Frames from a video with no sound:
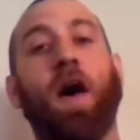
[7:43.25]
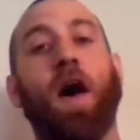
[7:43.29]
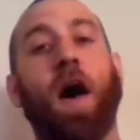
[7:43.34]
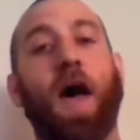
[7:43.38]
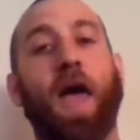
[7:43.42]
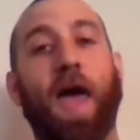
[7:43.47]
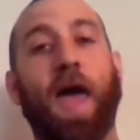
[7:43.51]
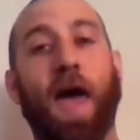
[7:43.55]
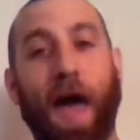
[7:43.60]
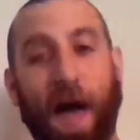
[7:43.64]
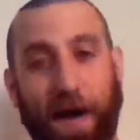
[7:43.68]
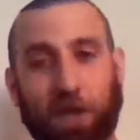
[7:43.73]
I
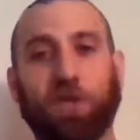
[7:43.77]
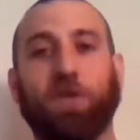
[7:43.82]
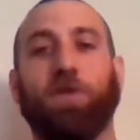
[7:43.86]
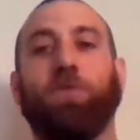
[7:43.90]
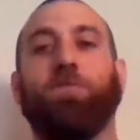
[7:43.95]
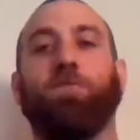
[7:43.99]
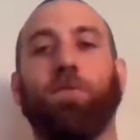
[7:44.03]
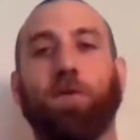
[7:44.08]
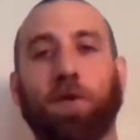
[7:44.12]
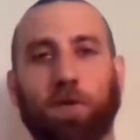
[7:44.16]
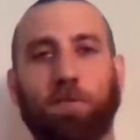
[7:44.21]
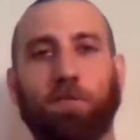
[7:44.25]
actually
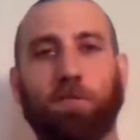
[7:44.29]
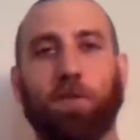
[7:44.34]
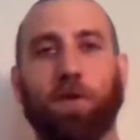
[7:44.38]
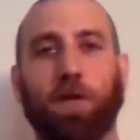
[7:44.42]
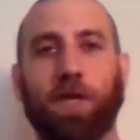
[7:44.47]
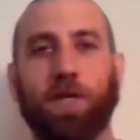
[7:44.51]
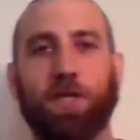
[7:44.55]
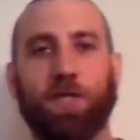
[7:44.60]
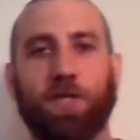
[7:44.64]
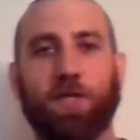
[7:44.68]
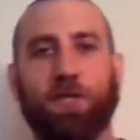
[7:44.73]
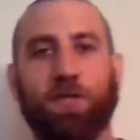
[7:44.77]

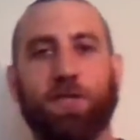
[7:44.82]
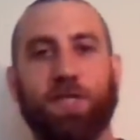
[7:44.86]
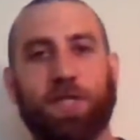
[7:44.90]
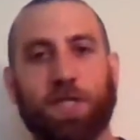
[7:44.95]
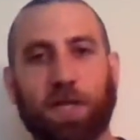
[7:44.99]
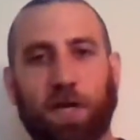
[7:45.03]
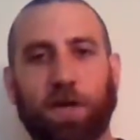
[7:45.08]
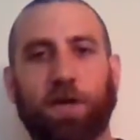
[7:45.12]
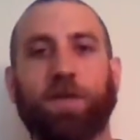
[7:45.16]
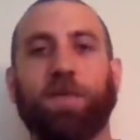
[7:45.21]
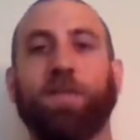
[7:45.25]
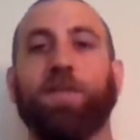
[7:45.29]
really
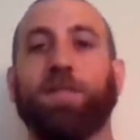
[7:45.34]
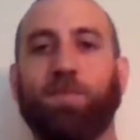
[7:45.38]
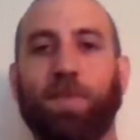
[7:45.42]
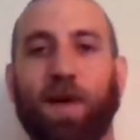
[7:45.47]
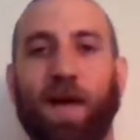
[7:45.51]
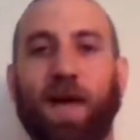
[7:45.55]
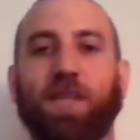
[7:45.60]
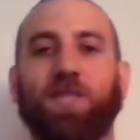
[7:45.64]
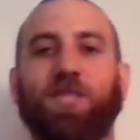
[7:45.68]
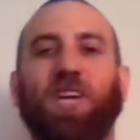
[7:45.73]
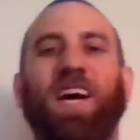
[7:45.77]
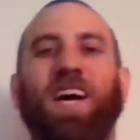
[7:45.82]
dug this
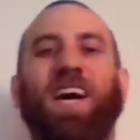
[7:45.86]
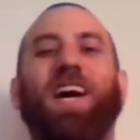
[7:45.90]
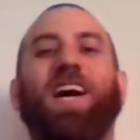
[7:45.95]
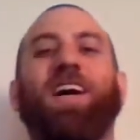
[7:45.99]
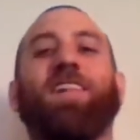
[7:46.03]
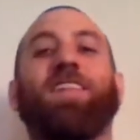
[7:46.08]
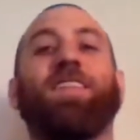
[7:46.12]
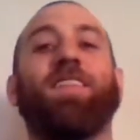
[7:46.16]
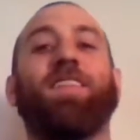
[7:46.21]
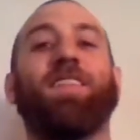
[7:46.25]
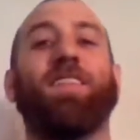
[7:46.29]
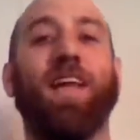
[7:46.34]
match a
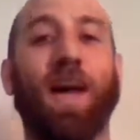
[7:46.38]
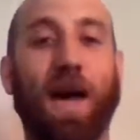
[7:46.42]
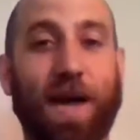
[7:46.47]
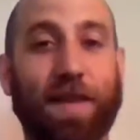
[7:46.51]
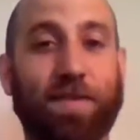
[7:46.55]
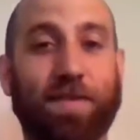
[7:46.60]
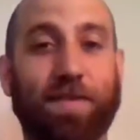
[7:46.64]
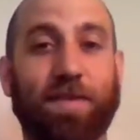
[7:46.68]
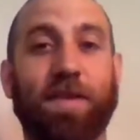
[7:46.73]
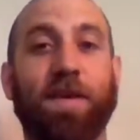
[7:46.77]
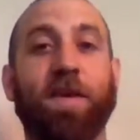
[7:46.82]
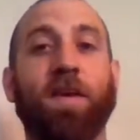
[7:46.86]

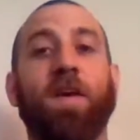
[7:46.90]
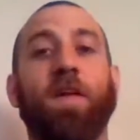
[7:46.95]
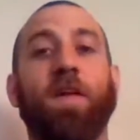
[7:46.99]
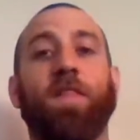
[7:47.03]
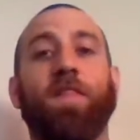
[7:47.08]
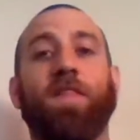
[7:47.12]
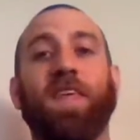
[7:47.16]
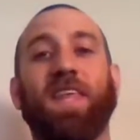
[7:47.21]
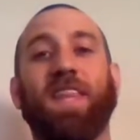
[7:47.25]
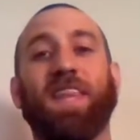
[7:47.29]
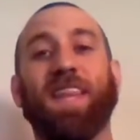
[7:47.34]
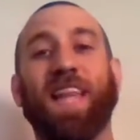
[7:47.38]
lot.
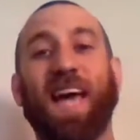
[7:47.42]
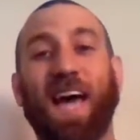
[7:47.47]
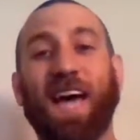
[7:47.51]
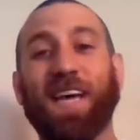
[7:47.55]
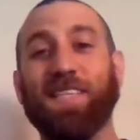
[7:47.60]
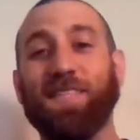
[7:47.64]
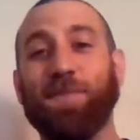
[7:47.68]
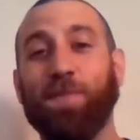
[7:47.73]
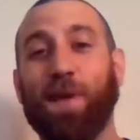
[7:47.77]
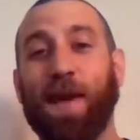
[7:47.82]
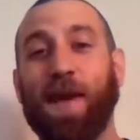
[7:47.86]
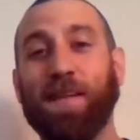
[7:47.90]
The
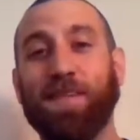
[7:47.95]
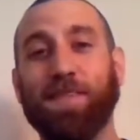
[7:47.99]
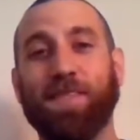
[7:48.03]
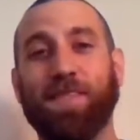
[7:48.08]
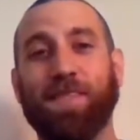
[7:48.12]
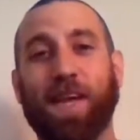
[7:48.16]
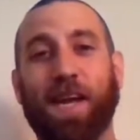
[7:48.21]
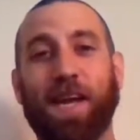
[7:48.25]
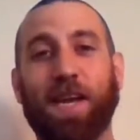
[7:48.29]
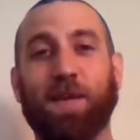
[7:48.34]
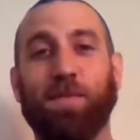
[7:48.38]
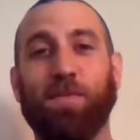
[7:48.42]
last man
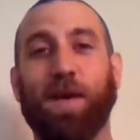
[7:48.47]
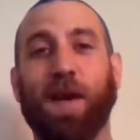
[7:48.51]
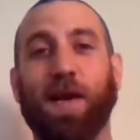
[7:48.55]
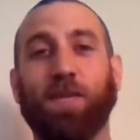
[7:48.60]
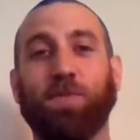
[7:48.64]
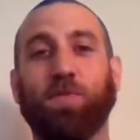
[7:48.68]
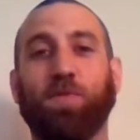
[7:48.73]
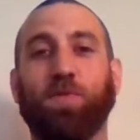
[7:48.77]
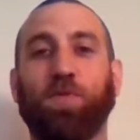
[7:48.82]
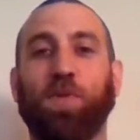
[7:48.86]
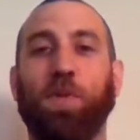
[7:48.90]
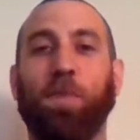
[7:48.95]
standing match
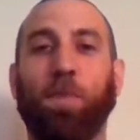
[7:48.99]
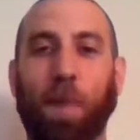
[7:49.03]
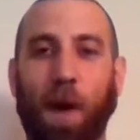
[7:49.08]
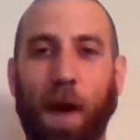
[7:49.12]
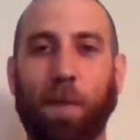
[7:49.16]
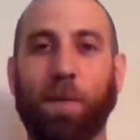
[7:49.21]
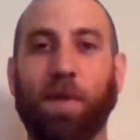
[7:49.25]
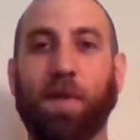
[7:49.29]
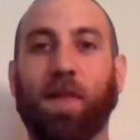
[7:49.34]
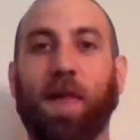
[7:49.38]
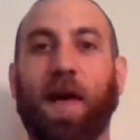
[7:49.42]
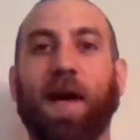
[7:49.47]
between
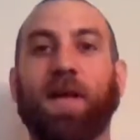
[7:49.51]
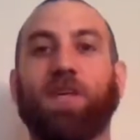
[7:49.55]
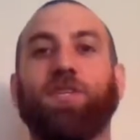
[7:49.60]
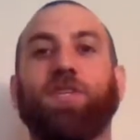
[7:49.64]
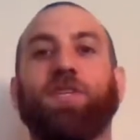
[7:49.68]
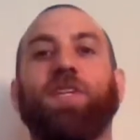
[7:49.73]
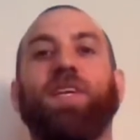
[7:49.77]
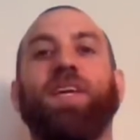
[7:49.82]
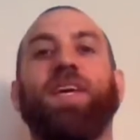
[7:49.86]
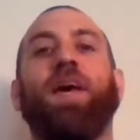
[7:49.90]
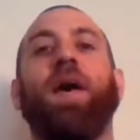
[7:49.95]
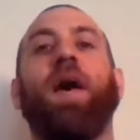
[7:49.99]
Bobby
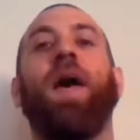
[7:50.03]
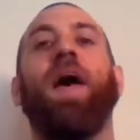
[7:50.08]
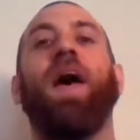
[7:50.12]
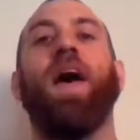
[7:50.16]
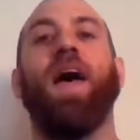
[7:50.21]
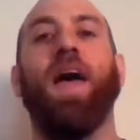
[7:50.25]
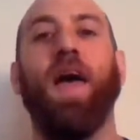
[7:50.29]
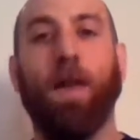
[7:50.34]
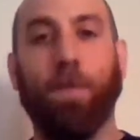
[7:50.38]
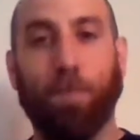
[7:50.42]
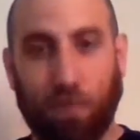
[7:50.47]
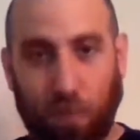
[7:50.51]
Lashley
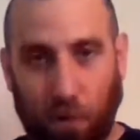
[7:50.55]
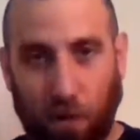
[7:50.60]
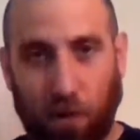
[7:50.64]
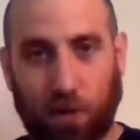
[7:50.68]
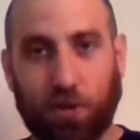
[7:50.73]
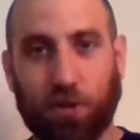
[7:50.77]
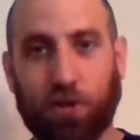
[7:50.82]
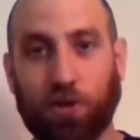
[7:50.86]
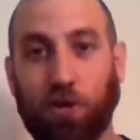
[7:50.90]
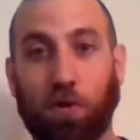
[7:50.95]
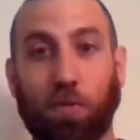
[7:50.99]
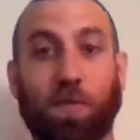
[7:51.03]
and Braun
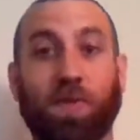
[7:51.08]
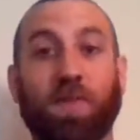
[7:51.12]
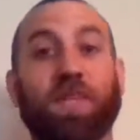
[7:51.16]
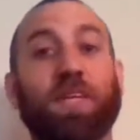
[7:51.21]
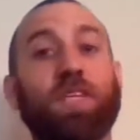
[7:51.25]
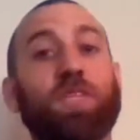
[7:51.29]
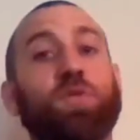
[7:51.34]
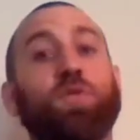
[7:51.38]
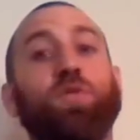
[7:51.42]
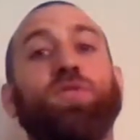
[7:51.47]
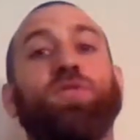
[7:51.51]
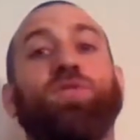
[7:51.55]
Strowman.
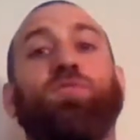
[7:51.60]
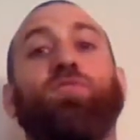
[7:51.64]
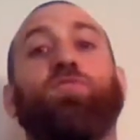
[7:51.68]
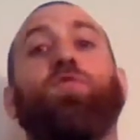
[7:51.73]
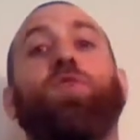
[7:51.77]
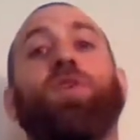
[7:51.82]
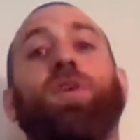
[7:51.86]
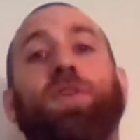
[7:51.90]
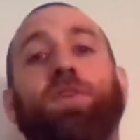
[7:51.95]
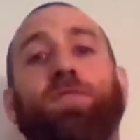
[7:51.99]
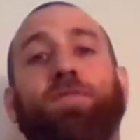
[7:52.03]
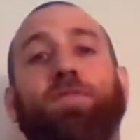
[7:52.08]
This was
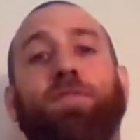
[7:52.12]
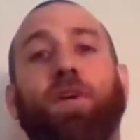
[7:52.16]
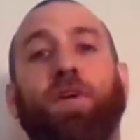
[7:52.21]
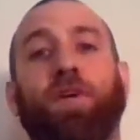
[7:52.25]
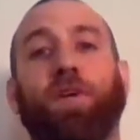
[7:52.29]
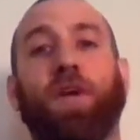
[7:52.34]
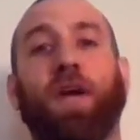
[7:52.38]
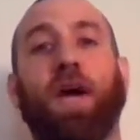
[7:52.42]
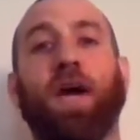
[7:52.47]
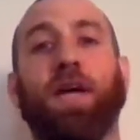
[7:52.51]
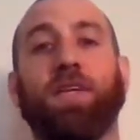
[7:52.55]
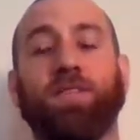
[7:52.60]
really fun,
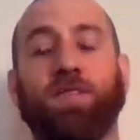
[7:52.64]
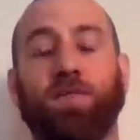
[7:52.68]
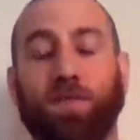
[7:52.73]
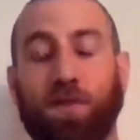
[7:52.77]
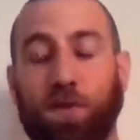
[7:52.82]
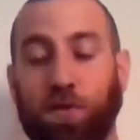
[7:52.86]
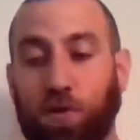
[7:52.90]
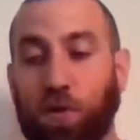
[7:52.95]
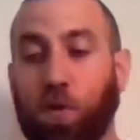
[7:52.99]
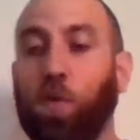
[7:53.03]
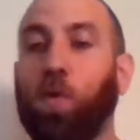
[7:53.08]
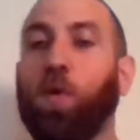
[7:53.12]
guys. If you
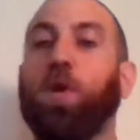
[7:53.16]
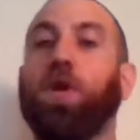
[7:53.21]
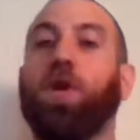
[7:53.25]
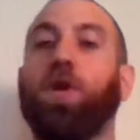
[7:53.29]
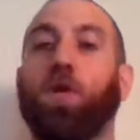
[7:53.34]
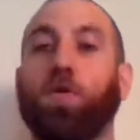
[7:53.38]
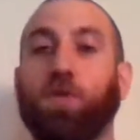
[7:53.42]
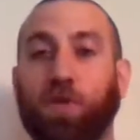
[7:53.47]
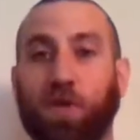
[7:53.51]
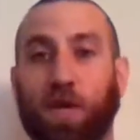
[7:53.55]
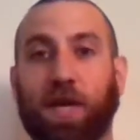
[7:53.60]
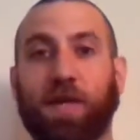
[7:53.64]
do want to
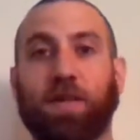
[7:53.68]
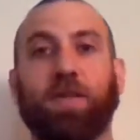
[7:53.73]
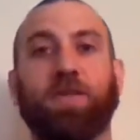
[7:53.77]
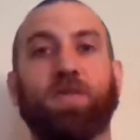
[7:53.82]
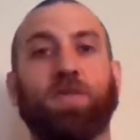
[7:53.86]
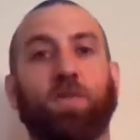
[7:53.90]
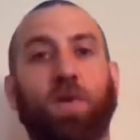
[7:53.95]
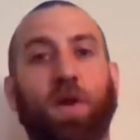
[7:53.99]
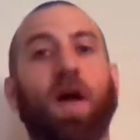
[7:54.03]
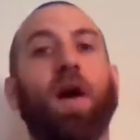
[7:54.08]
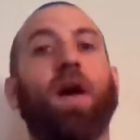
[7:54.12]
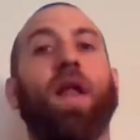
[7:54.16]
go check this
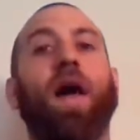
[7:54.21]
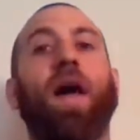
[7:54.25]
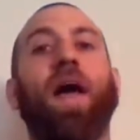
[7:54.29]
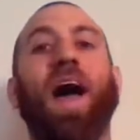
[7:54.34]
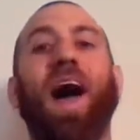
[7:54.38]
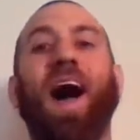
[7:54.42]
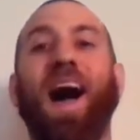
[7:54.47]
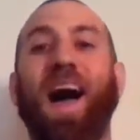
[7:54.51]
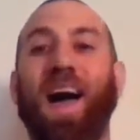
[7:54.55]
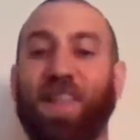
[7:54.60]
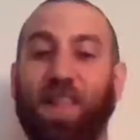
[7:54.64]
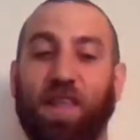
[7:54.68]
one out, I
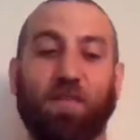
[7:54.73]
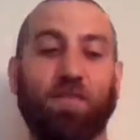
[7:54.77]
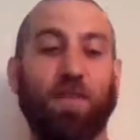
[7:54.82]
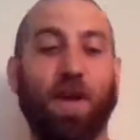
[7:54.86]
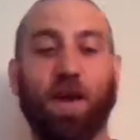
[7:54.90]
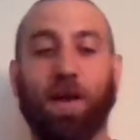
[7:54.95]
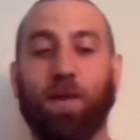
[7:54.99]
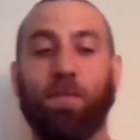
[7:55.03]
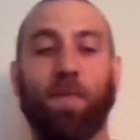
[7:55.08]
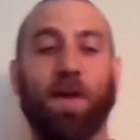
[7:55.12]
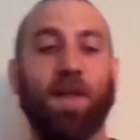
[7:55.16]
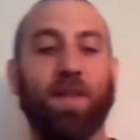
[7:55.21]
highly
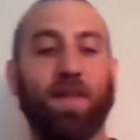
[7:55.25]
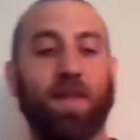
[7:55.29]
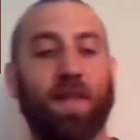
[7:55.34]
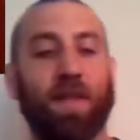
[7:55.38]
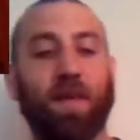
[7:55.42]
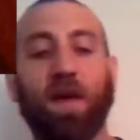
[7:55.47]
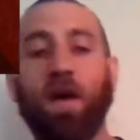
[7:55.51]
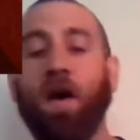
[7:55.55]
recommend it.